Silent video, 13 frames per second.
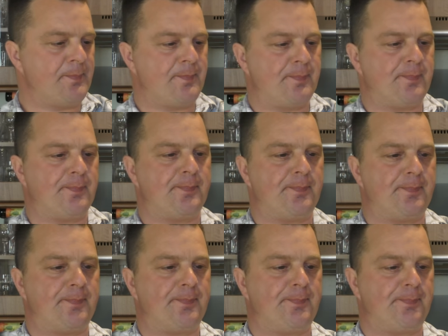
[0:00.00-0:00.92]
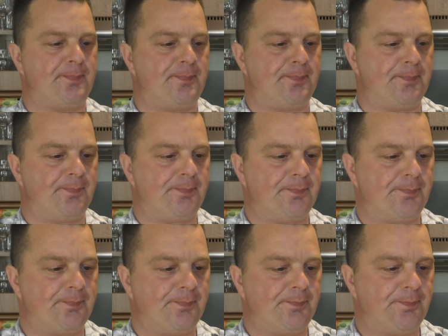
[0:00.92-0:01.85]

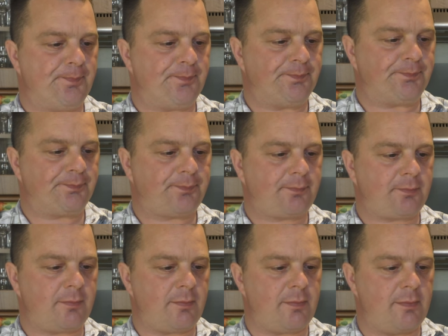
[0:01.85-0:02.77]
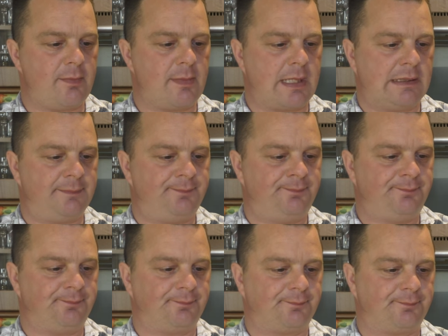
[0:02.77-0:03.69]

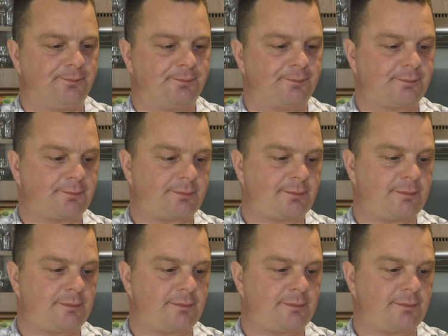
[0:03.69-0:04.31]
(no one is talking)